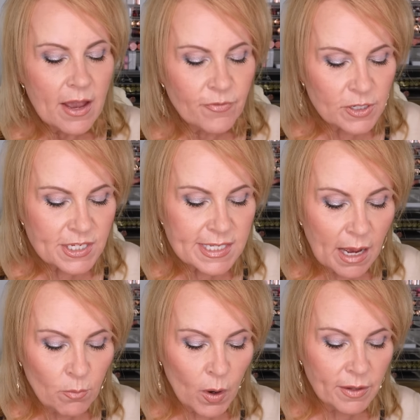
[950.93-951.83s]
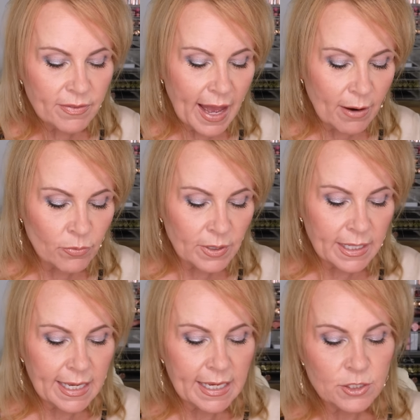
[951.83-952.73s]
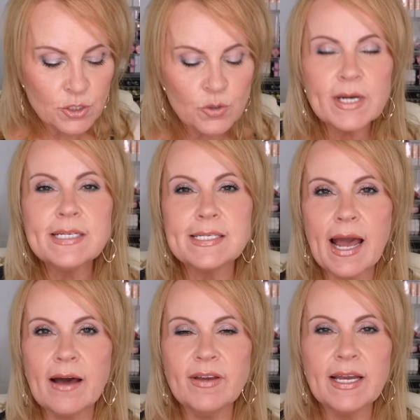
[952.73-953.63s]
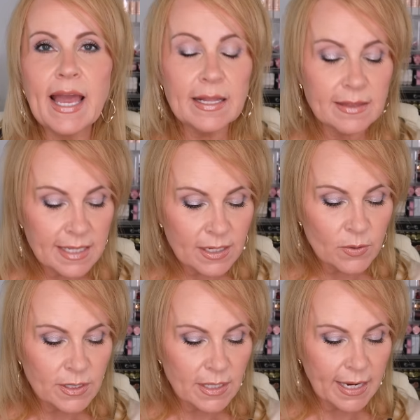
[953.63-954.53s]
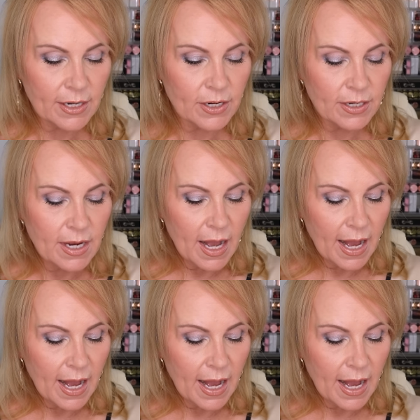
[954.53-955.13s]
If you're someone that really enjoys having a liquid liner,